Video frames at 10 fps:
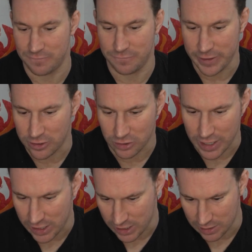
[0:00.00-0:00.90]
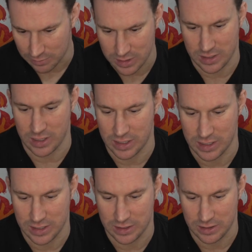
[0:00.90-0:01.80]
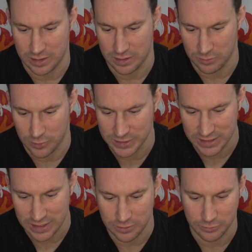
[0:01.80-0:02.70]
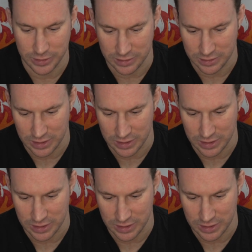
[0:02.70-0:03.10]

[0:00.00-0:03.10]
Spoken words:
Fair Game. Once again written